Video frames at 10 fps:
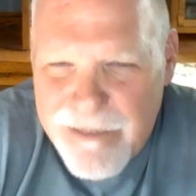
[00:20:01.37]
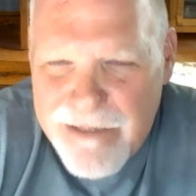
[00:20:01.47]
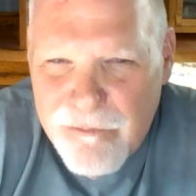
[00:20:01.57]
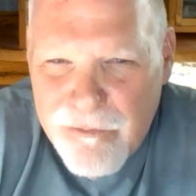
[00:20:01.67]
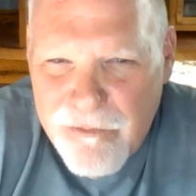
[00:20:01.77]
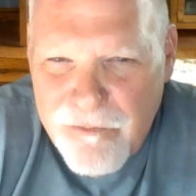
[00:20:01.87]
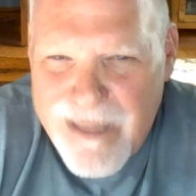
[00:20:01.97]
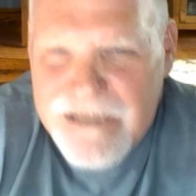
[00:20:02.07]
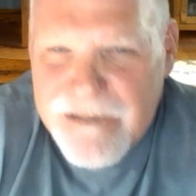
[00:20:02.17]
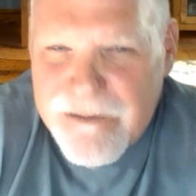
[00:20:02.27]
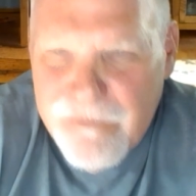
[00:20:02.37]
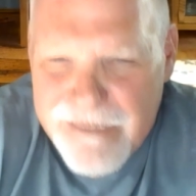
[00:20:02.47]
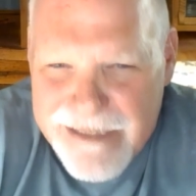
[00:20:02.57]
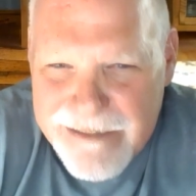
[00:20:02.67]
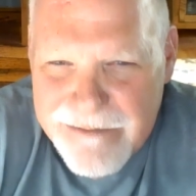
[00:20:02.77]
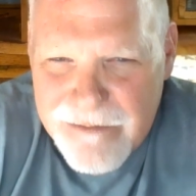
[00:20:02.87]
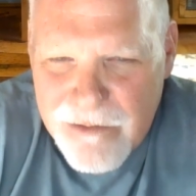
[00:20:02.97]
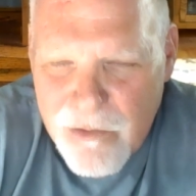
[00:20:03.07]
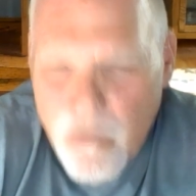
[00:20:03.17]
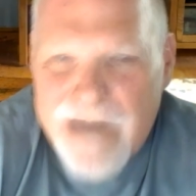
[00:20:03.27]
reflexively
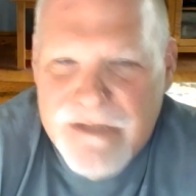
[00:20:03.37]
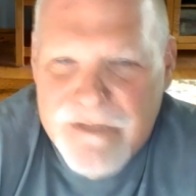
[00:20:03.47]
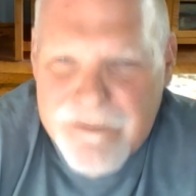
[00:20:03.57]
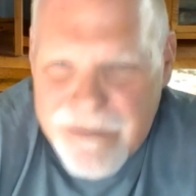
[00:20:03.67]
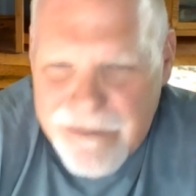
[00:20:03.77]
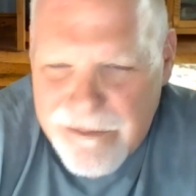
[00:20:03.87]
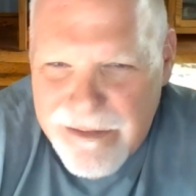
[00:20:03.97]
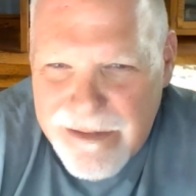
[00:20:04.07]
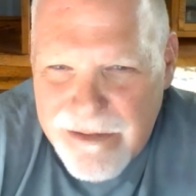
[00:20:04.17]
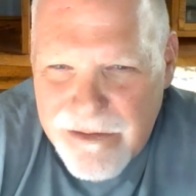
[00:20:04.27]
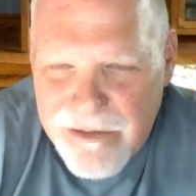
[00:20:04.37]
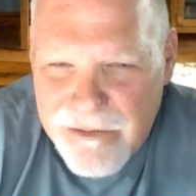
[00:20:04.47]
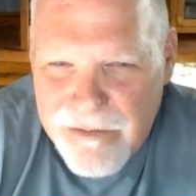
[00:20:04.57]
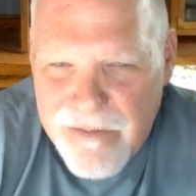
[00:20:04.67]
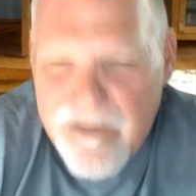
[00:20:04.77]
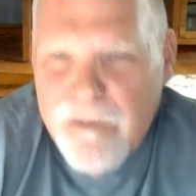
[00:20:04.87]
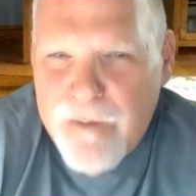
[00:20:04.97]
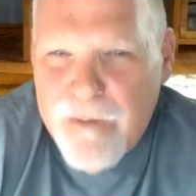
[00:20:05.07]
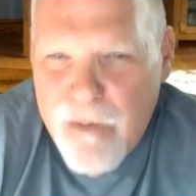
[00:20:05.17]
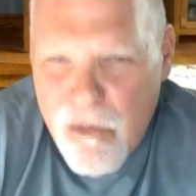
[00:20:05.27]
coercive and
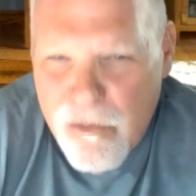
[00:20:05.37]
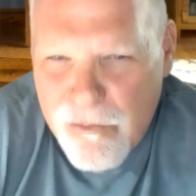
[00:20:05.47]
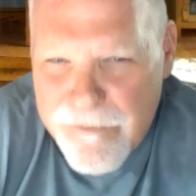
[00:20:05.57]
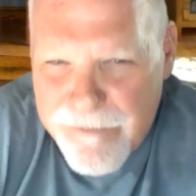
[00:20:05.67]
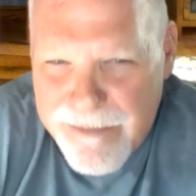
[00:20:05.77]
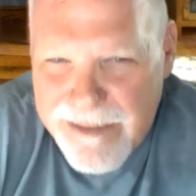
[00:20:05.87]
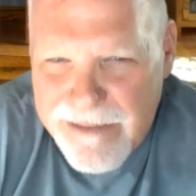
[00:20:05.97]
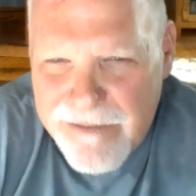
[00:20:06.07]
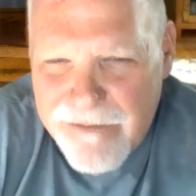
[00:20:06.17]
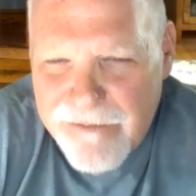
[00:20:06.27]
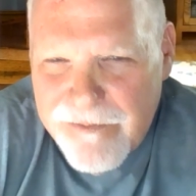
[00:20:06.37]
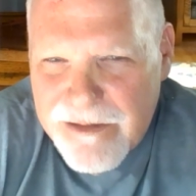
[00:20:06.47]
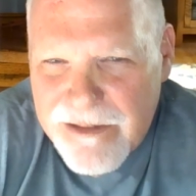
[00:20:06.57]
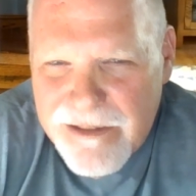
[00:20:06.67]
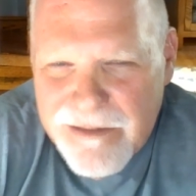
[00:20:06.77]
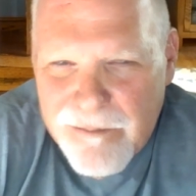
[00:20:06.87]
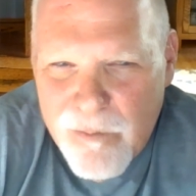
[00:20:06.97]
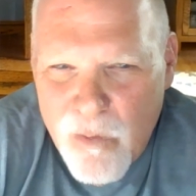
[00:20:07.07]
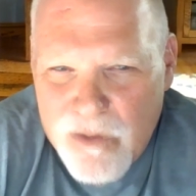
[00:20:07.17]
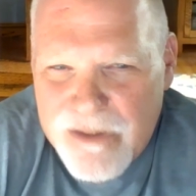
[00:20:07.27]
develop your own, even if
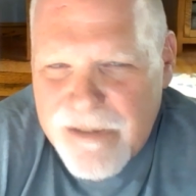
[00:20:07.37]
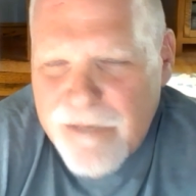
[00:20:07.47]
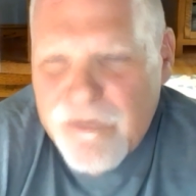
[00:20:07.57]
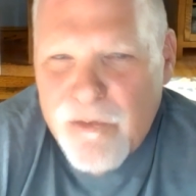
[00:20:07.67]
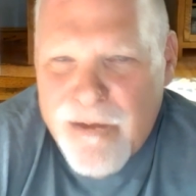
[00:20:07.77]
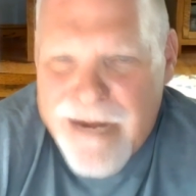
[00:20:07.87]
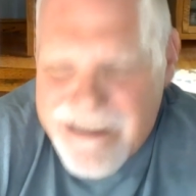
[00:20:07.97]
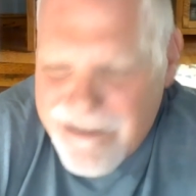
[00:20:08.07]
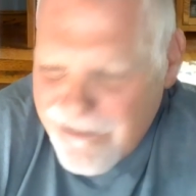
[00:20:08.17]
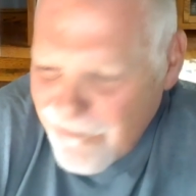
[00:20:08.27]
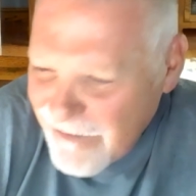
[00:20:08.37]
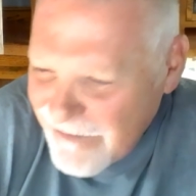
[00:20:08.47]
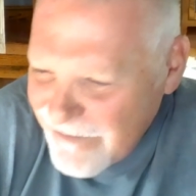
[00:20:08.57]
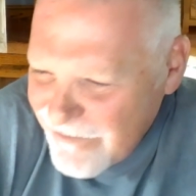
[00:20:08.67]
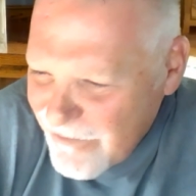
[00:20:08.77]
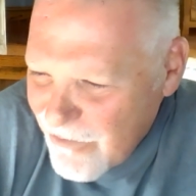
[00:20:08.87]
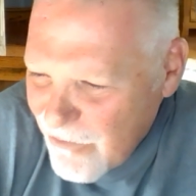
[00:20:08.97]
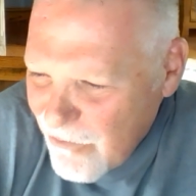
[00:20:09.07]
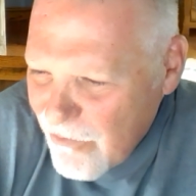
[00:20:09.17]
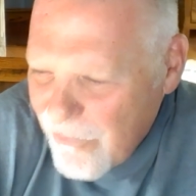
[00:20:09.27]
more subterraneanly,
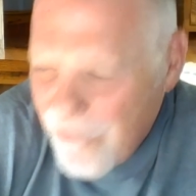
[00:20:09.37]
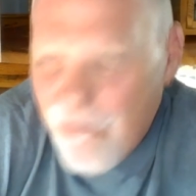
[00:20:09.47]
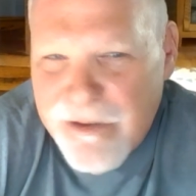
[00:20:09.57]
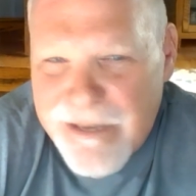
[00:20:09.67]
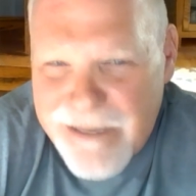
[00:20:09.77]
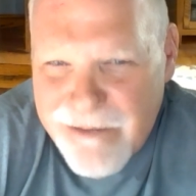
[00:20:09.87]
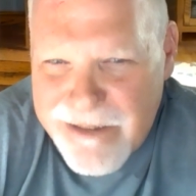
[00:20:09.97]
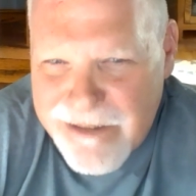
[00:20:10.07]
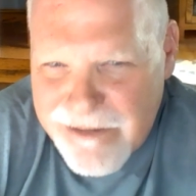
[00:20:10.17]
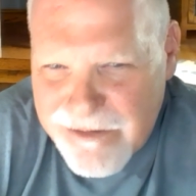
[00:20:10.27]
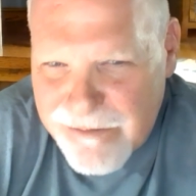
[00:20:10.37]
authoritarianism.